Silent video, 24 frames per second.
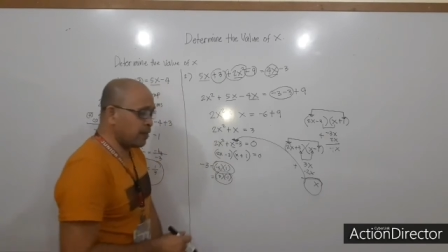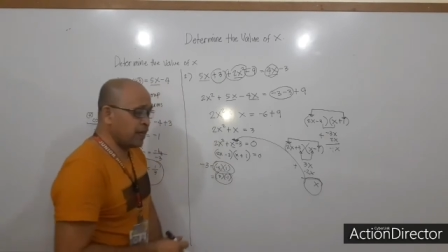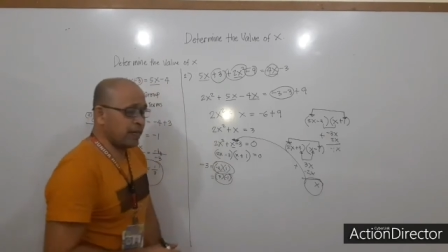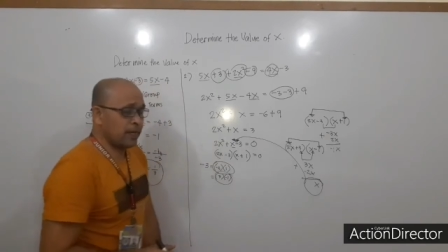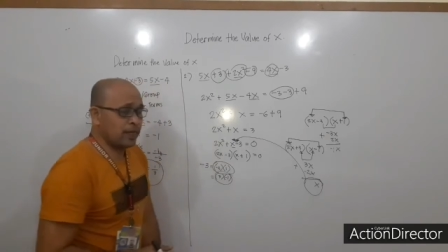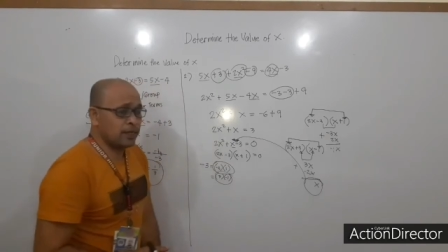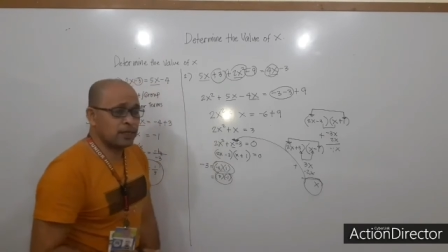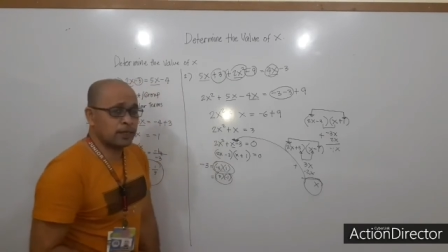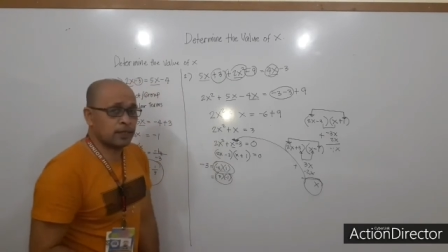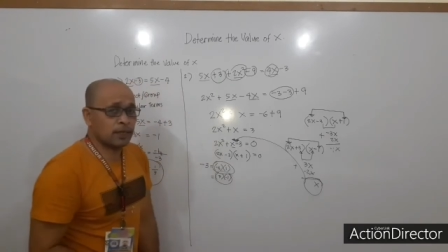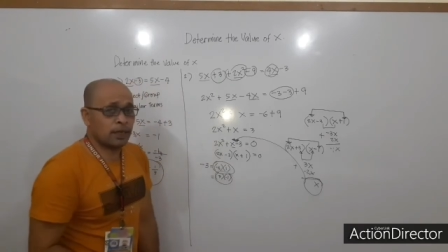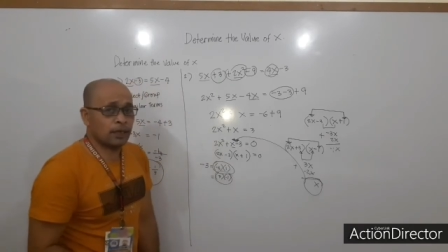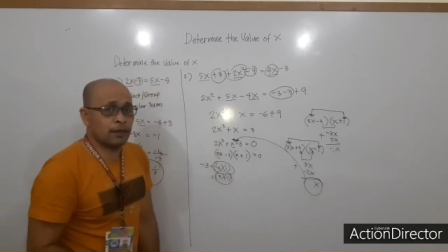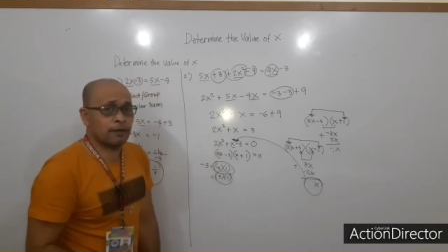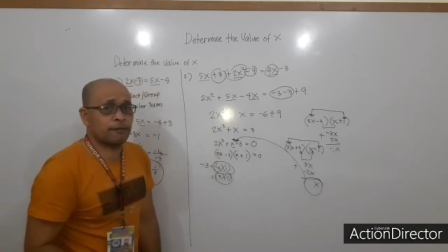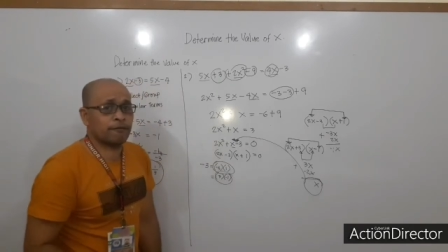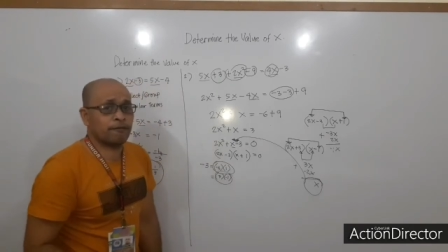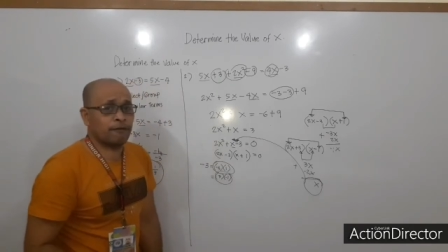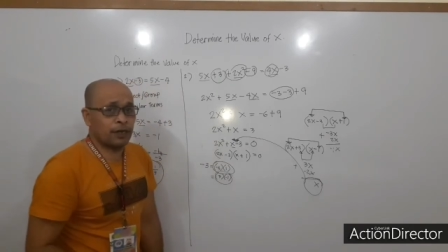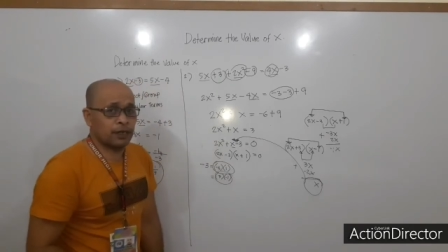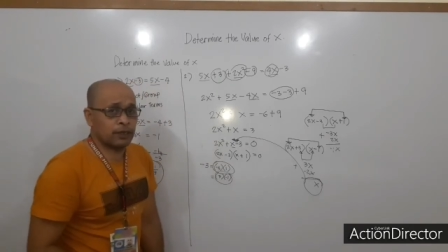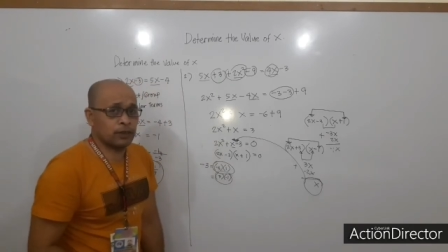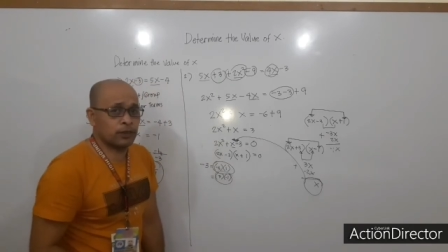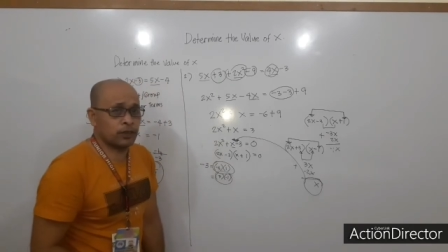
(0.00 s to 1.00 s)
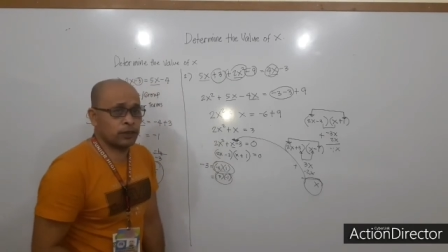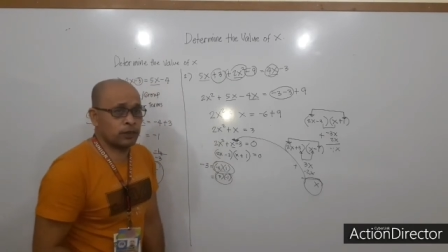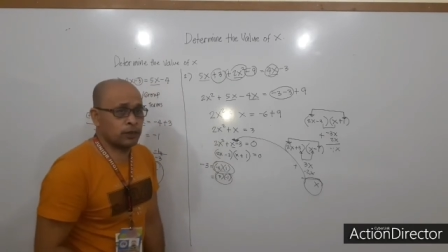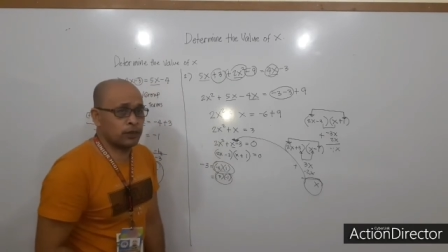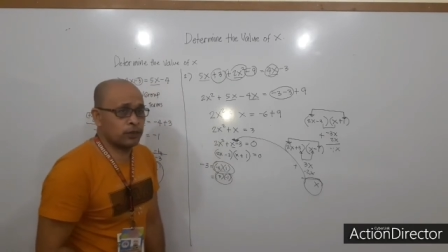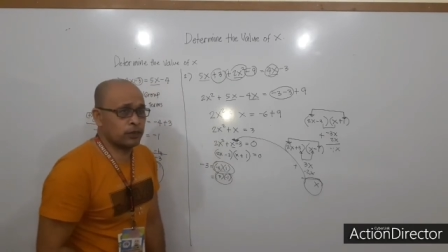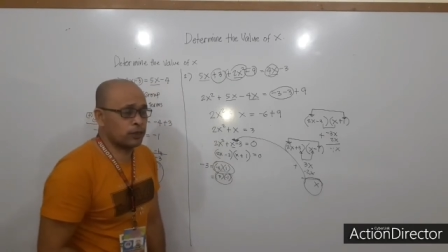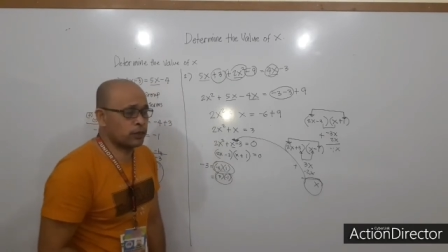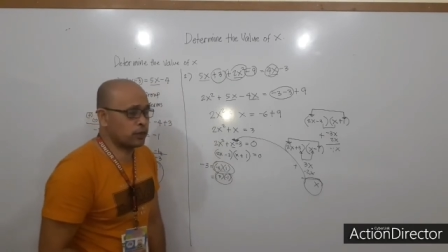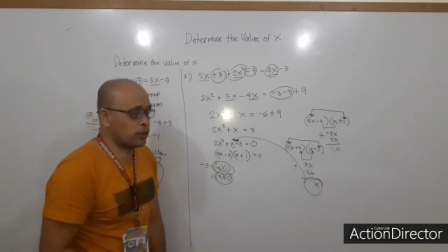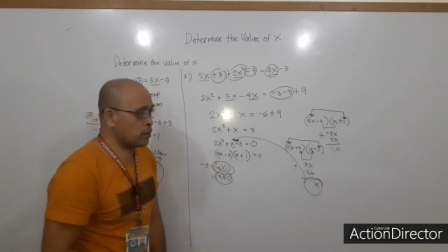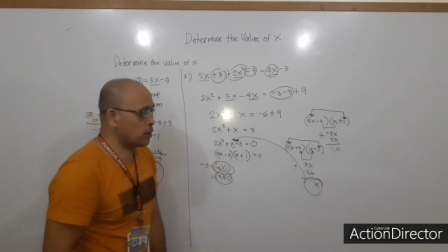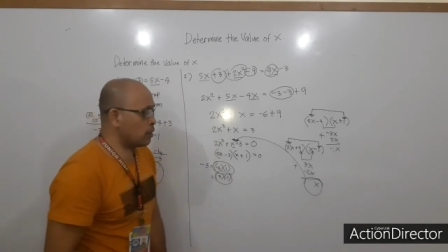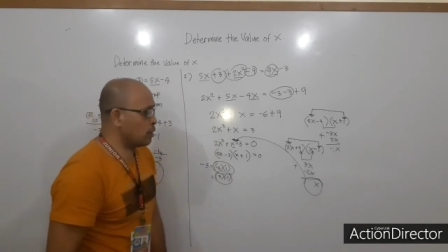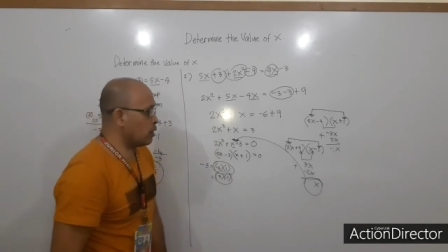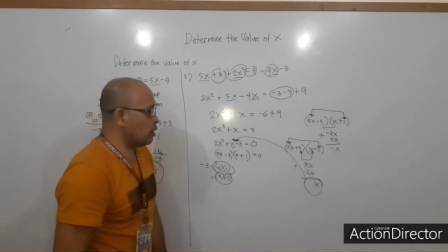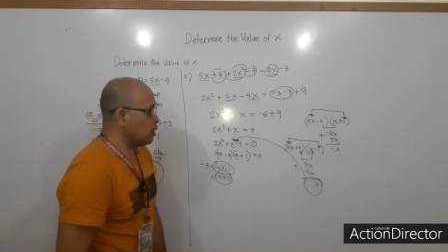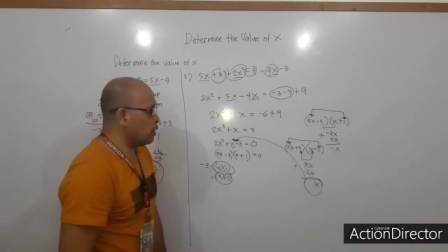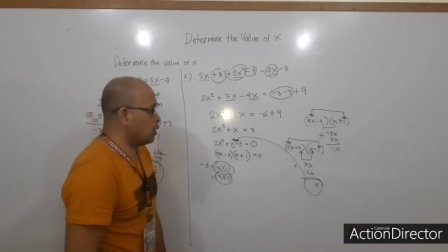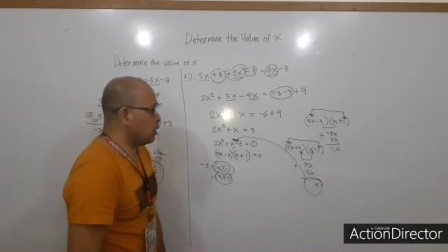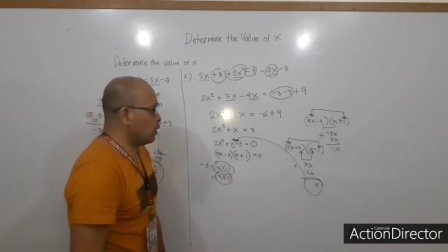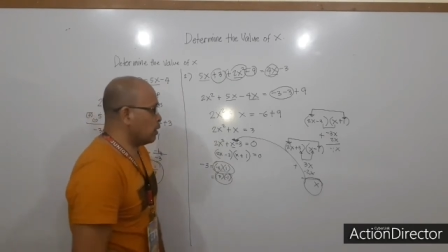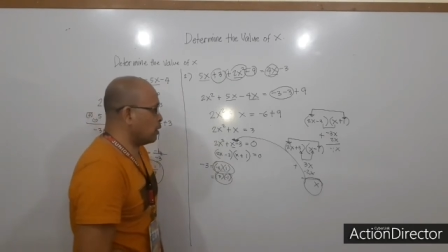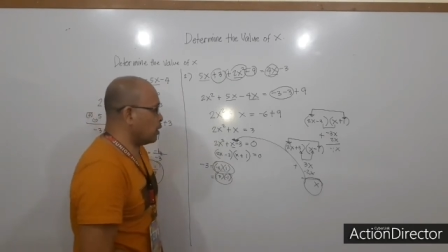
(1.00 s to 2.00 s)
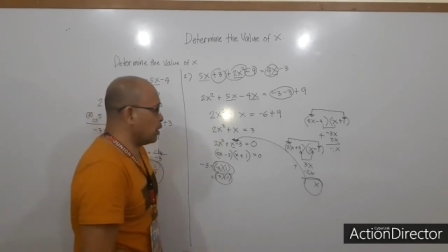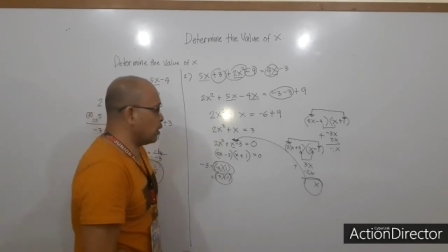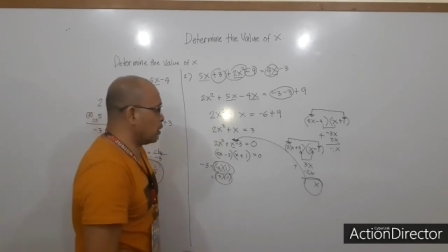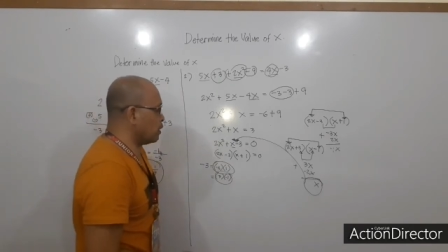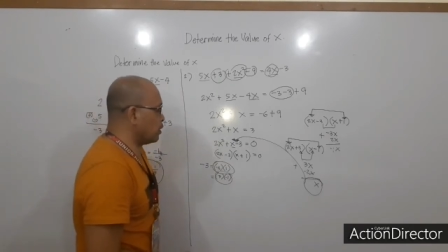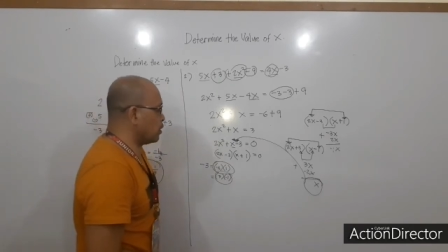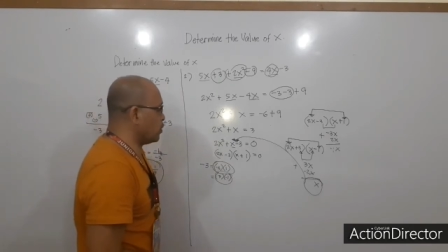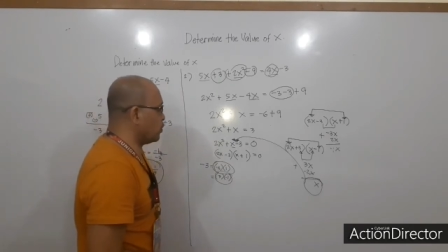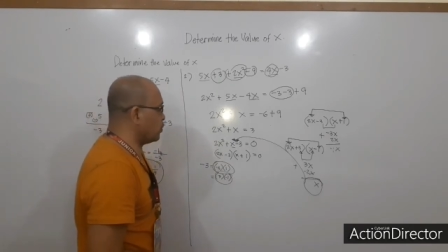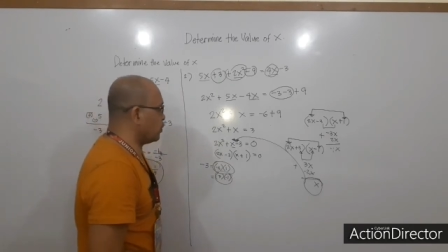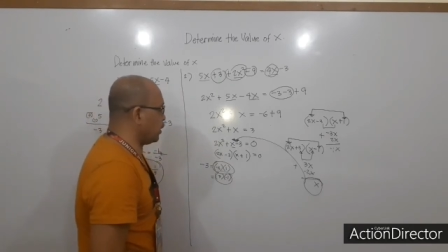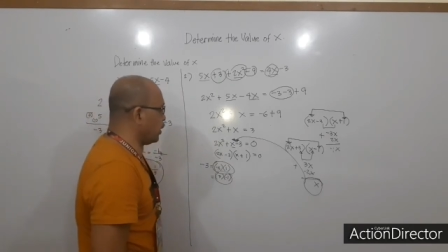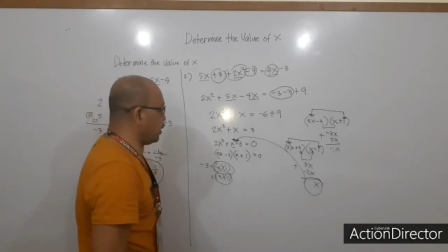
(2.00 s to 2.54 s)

the exact factors that